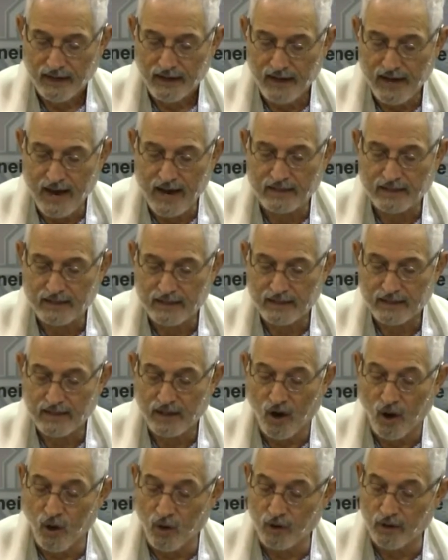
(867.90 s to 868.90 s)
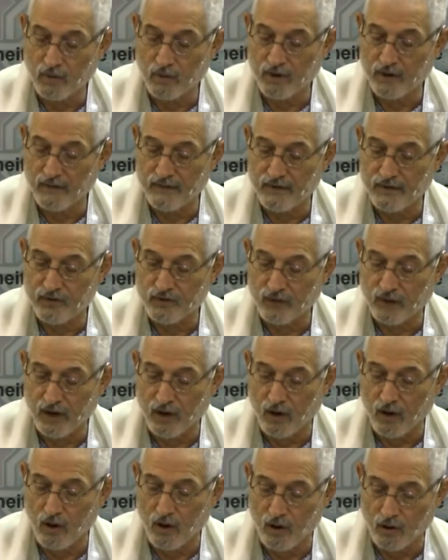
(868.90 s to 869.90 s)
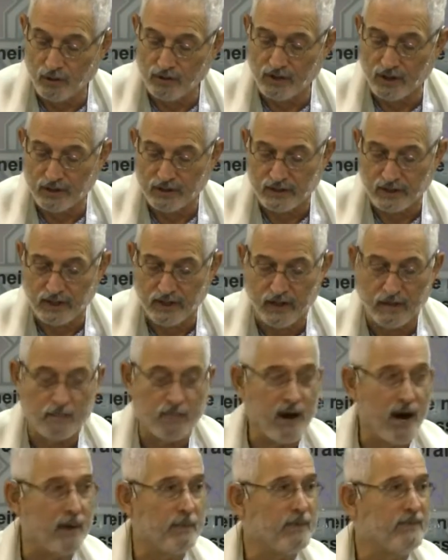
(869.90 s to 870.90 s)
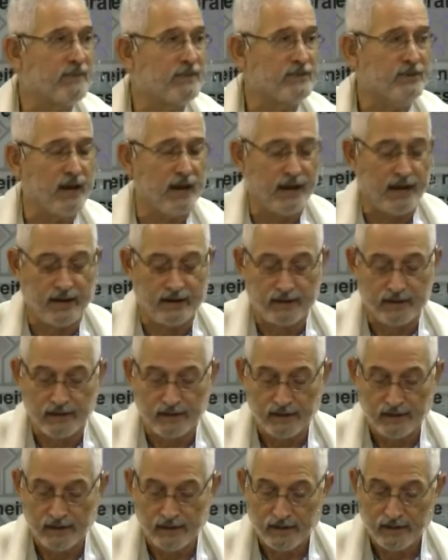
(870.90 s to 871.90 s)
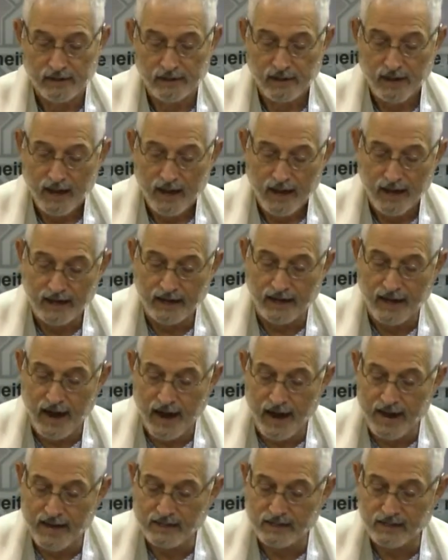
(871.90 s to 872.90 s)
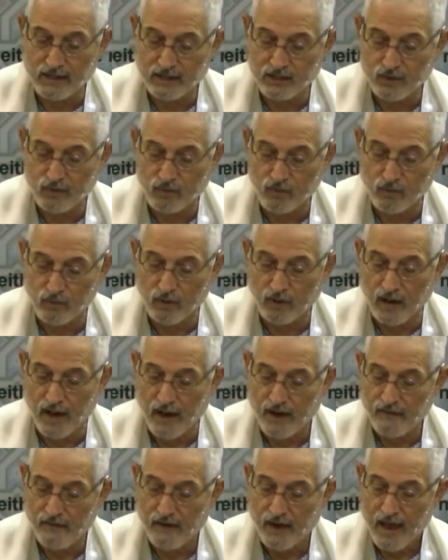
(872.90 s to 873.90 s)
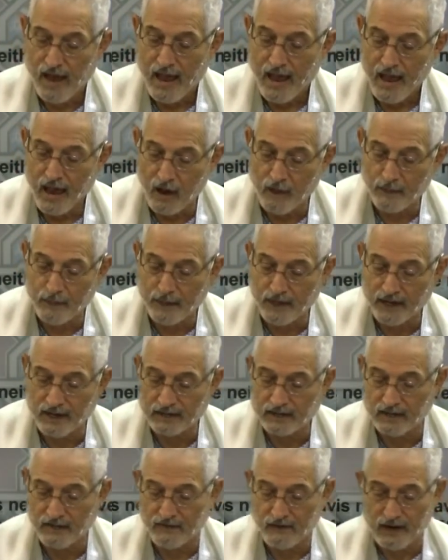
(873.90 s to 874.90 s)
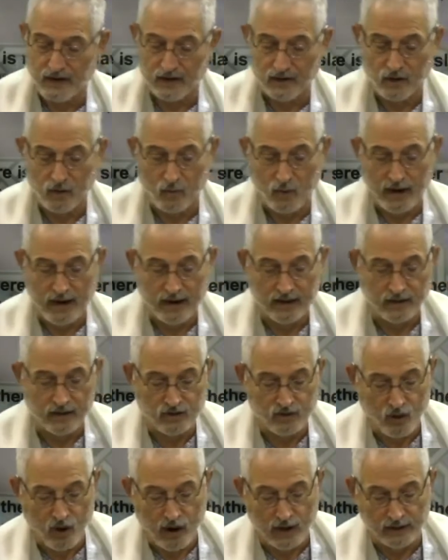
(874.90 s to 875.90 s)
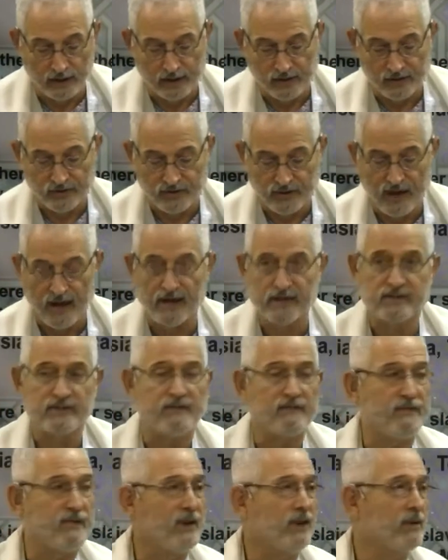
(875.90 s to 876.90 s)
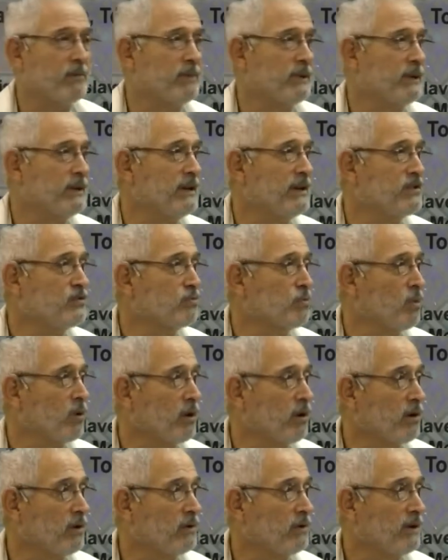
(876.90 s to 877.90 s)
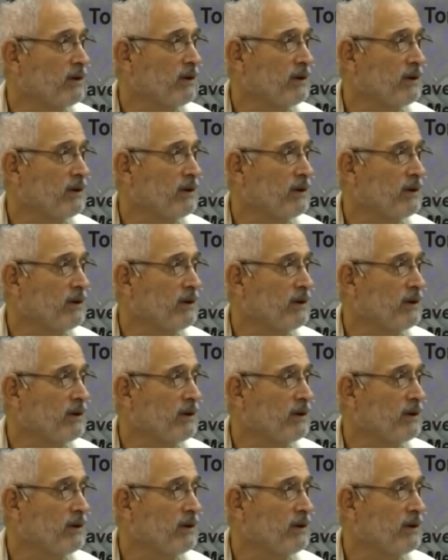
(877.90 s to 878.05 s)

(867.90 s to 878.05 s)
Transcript: Yes, the Holy One of Israel holds us in the palm of His hand and guides us through life, helping us to find our way in the darkness that is enveloping this world.